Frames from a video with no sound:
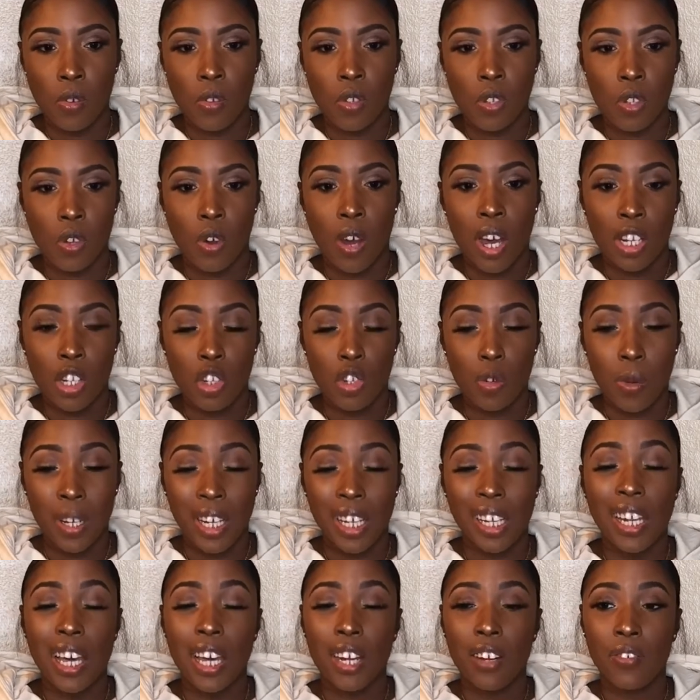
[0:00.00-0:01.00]
So I'm doing a
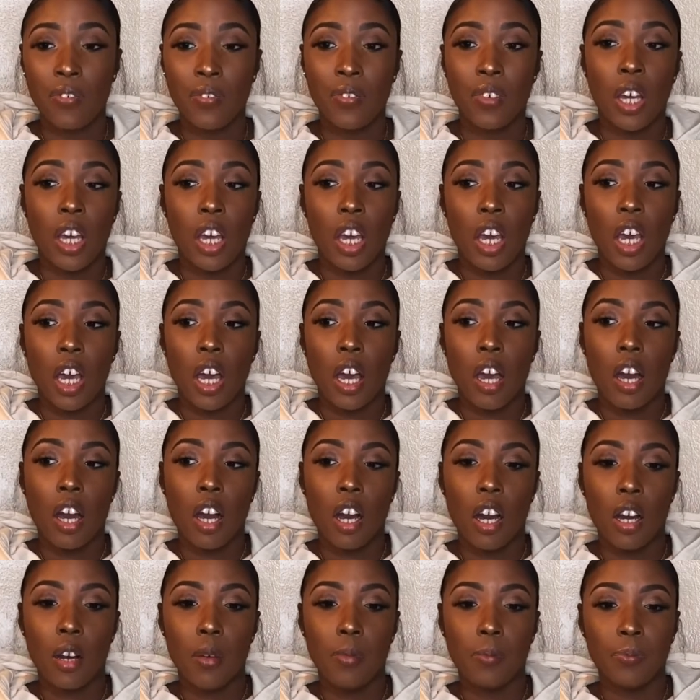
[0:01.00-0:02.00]
lot
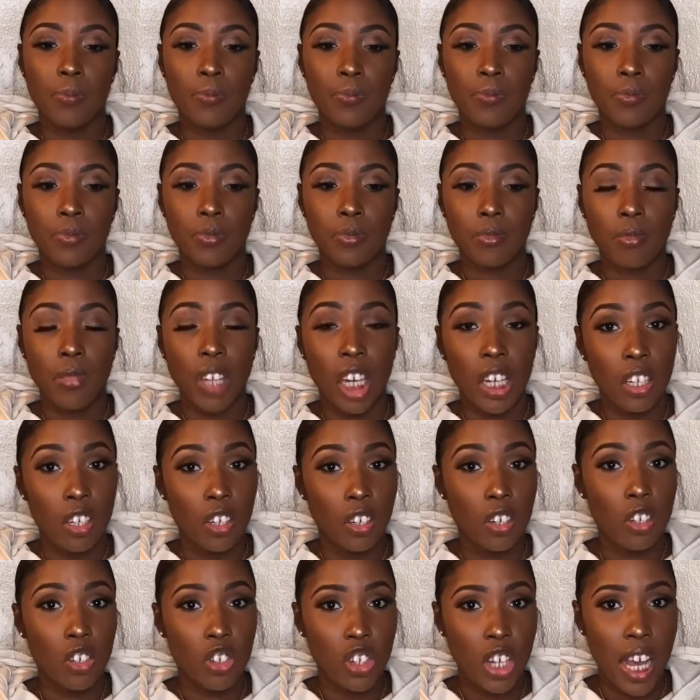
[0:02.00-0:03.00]
of
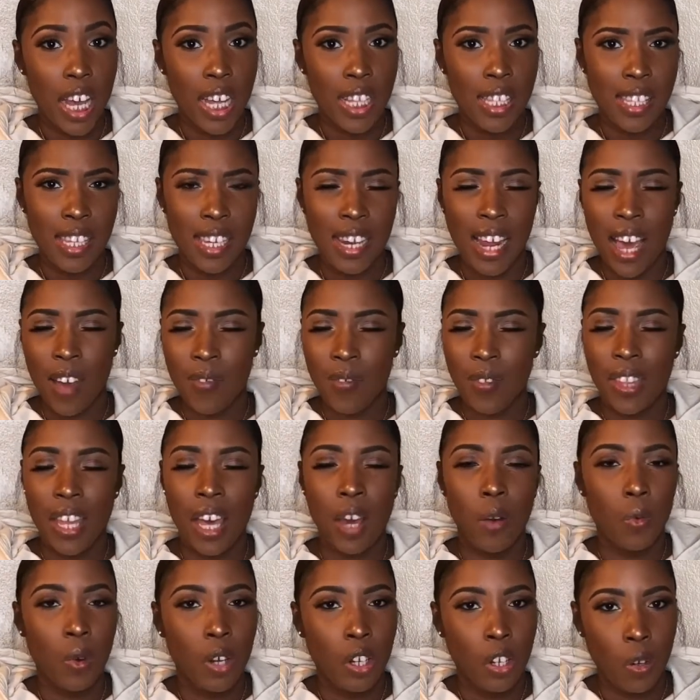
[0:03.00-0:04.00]
girl chats and having
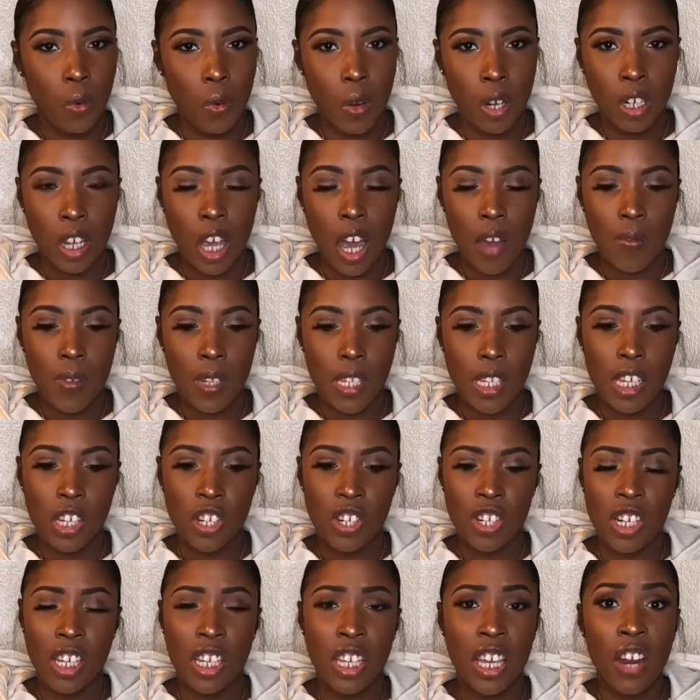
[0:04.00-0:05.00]
that one-on-one
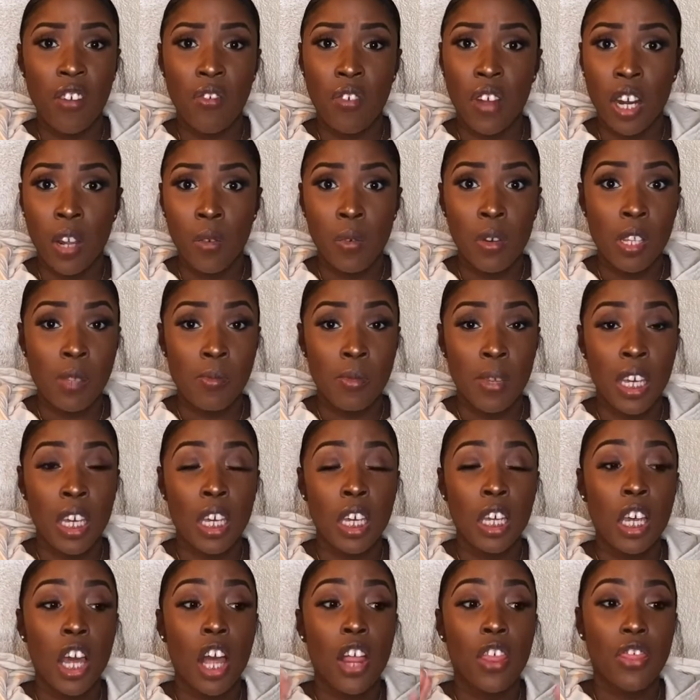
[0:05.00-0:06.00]
conversation and get ready with
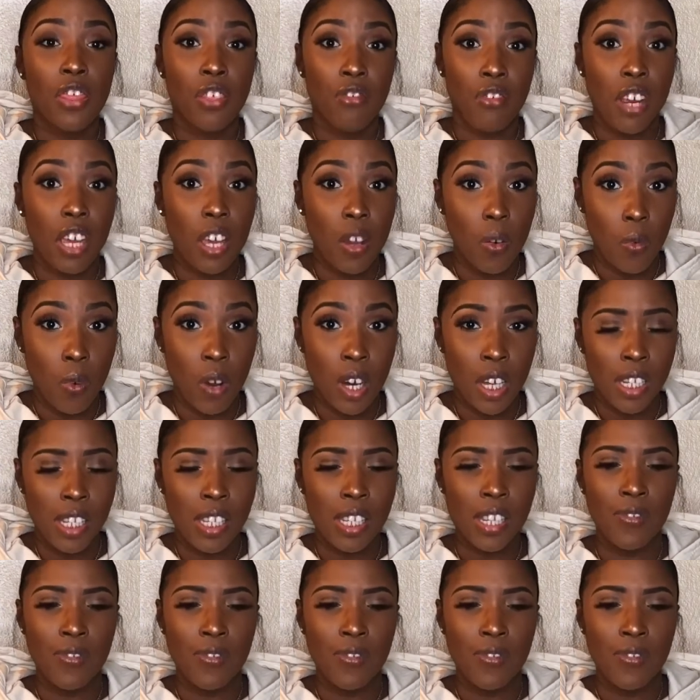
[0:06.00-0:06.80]
me, 3-in-1s.